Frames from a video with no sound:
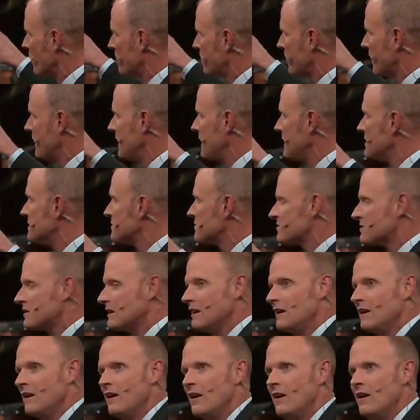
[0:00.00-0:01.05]
please.
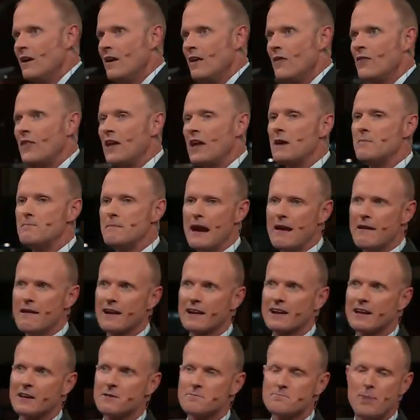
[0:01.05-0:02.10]
The
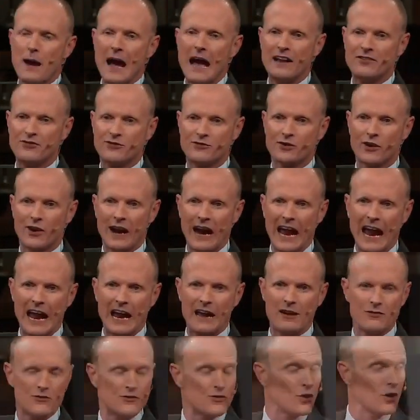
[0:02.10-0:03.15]
American pastor
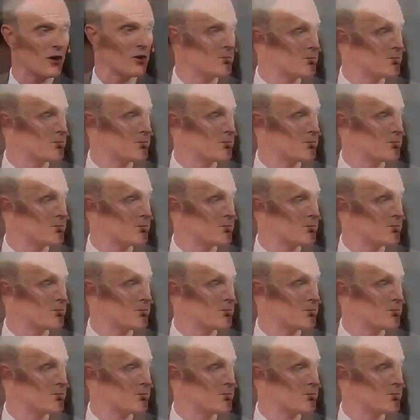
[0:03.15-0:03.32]
Andrew